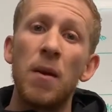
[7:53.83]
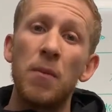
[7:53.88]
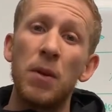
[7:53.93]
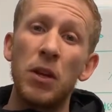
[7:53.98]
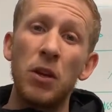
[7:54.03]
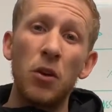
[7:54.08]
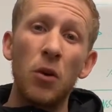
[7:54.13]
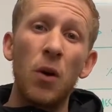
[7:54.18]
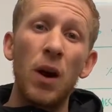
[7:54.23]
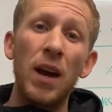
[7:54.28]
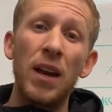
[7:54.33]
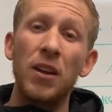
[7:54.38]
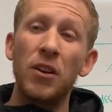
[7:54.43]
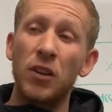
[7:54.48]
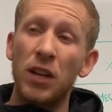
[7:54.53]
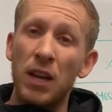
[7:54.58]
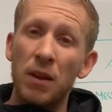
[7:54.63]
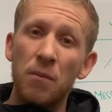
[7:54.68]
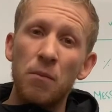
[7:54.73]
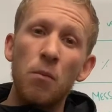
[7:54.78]
you know what? You're
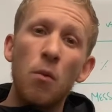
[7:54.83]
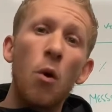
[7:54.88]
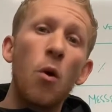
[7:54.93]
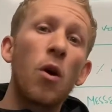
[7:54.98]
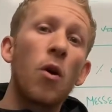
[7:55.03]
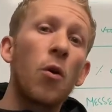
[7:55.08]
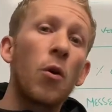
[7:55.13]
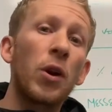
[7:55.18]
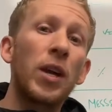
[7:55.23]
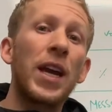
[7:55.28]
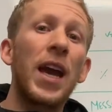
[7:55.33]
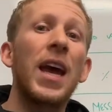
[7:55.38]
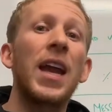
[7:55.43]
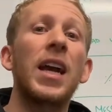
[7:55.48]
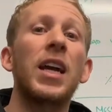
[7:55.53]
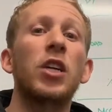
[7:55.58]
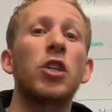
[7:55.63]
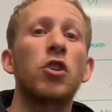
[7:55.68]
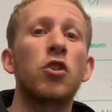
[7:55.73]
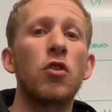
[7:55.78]
getting more
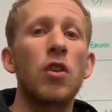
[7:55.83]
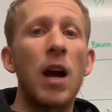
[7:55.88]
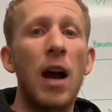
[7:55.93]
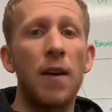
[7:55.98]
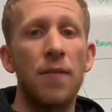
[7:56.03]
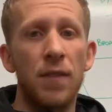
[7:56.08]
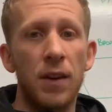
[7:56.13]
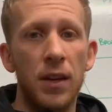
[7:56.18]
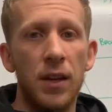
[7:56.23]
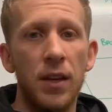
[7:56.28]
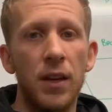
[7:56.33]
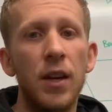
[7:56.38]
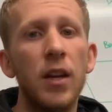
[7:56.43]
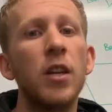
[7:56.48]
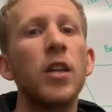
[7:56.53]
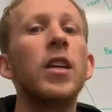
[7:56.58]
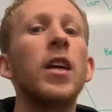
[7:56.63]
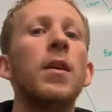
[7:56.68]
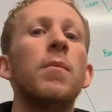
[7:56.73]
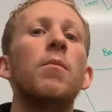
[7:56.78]
organic traffic.
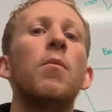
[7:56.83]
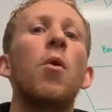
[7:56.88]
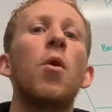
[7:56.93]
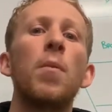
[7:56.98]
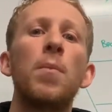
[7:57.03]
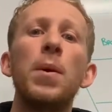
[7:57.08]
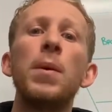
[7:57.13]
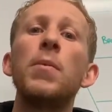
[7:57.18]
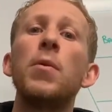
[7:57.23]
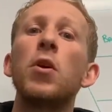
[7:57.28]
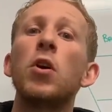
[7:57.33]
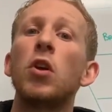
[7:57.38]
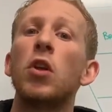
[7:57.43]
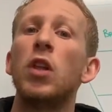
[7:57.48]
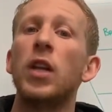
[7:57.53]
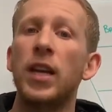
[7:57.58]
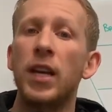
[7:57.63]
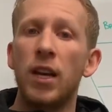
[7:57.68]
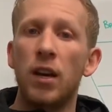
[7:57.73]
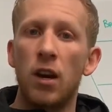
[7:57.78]
You're getting more people
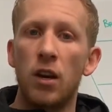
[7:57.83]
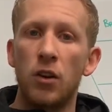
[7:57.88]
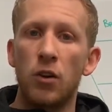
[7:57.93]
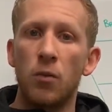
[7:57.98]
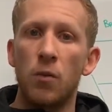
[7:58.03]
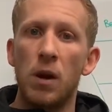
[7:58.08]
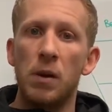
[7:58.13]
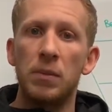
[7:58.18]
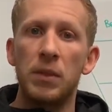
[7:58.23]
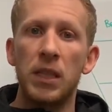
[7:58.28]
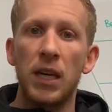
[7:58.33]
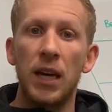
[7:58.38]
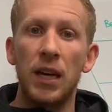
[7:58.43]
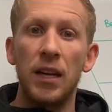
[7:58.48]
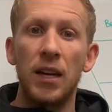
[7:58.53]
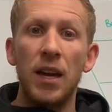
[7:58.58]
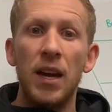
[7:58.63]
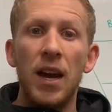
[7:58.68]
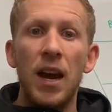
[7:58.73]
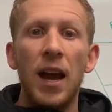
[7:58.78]
clicking on your website.
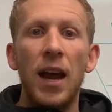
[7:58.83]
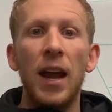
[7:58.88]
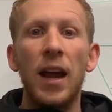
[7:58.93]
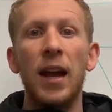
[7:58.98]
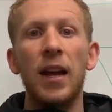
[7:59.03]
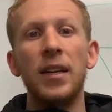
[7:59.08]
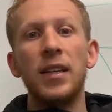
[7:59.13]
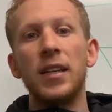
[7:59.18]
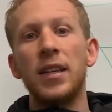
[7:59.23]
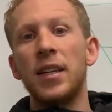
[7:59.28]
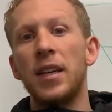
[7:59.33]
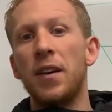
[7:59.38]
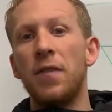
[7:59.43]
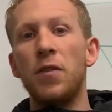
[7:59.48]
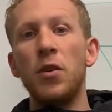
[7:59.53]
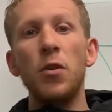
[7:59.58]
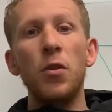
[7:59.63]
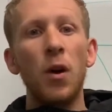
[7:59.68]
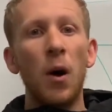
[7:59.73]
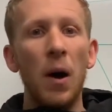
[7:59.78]
And if
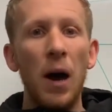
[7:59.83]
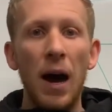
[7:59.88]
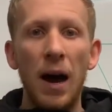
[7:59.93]
you don't